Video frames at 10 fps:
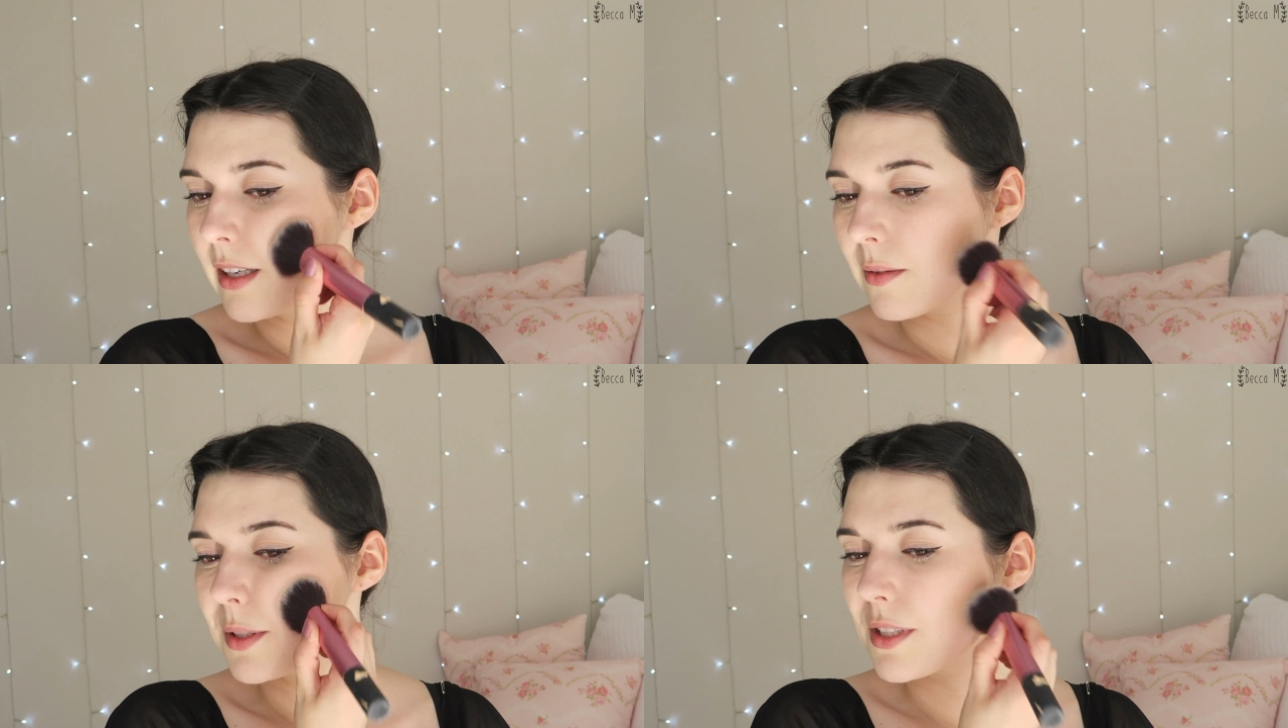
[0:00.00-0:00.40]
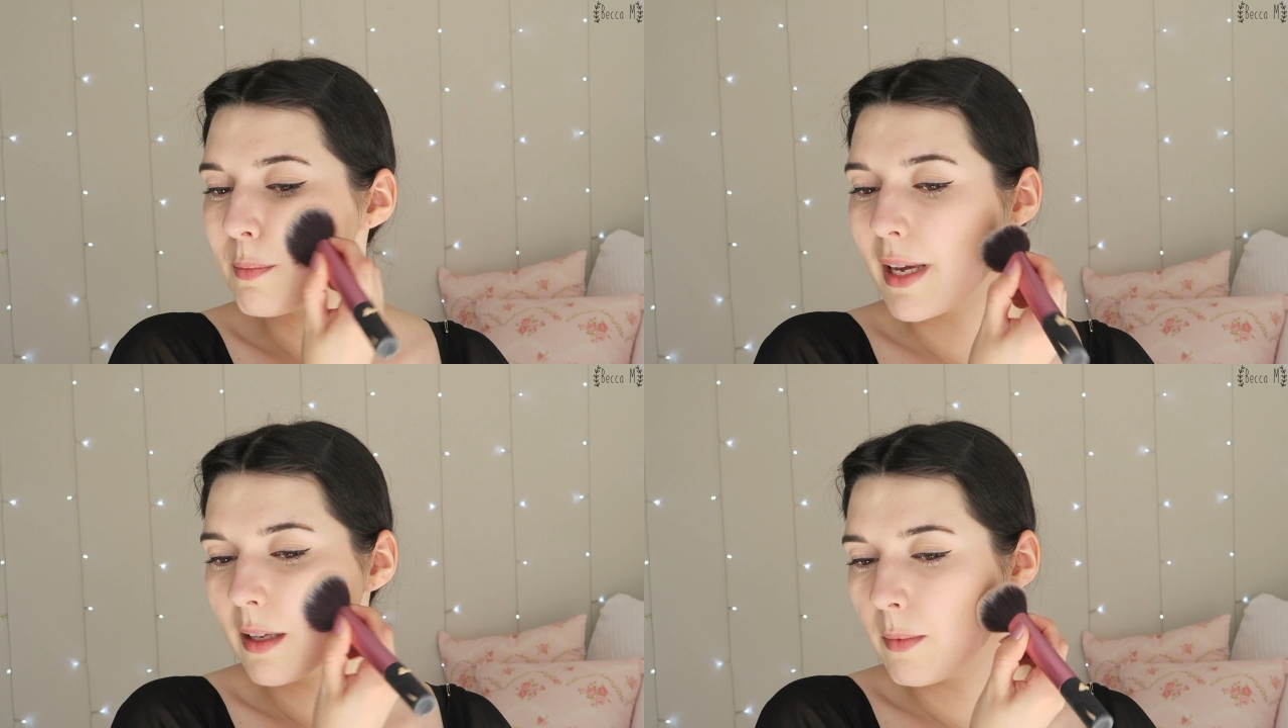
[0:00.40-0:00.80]
which is
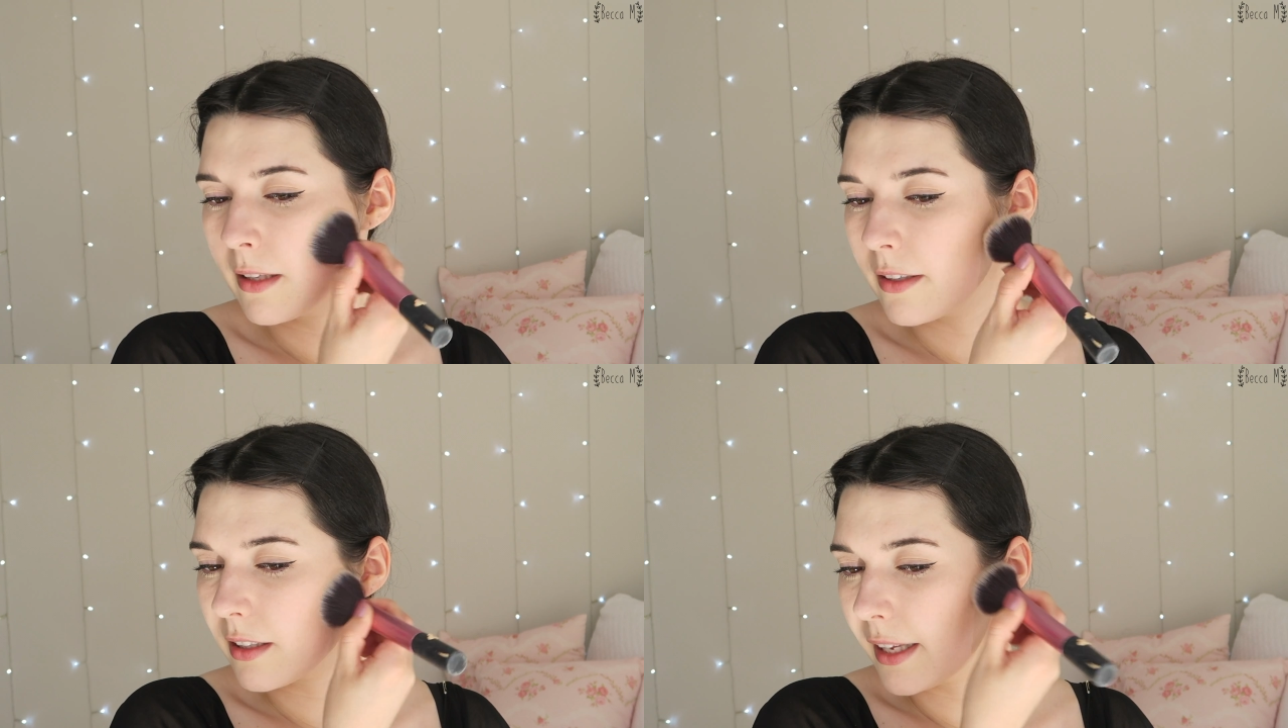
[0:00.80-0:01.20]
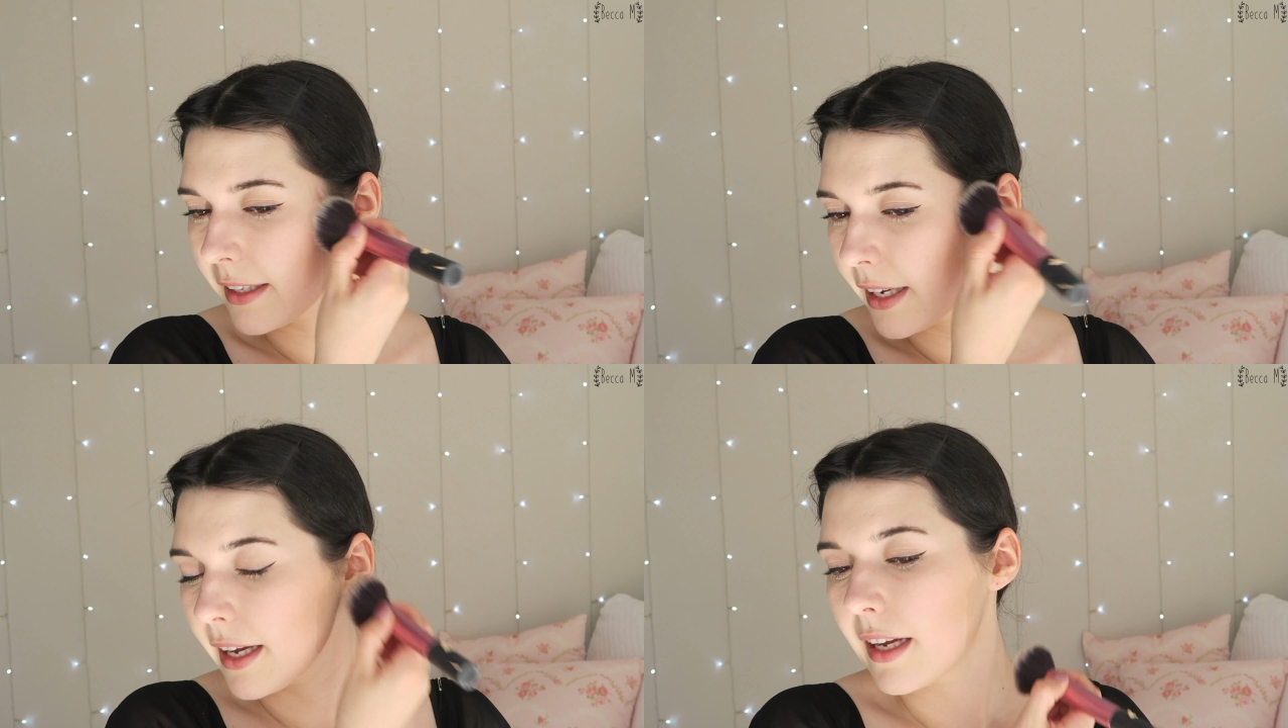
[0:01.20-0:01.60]
making me look
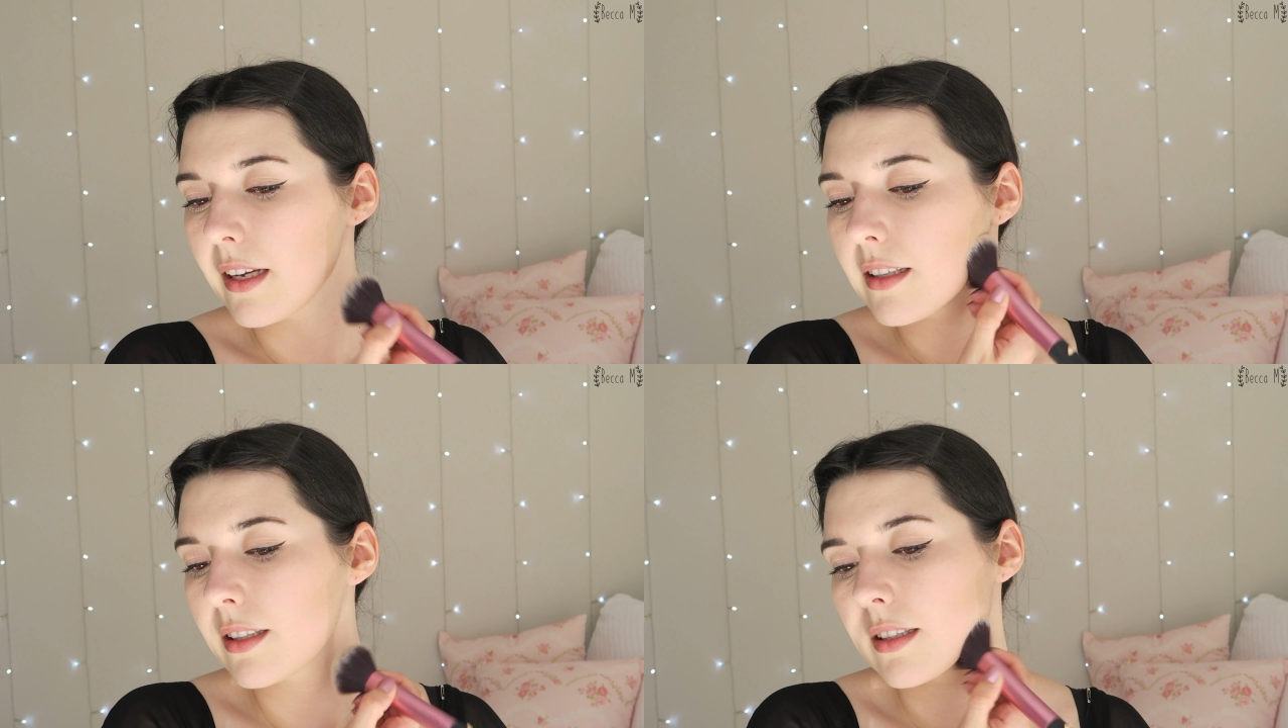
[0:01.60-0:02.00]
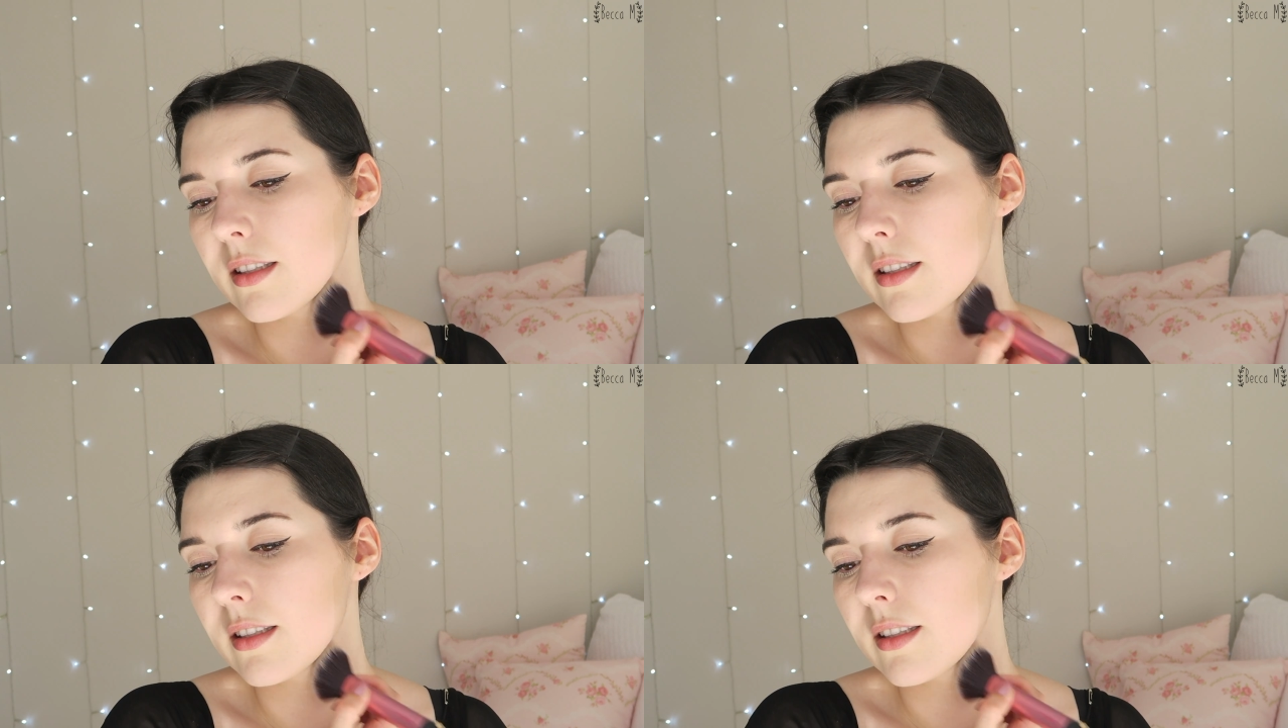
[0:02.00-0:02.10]
like a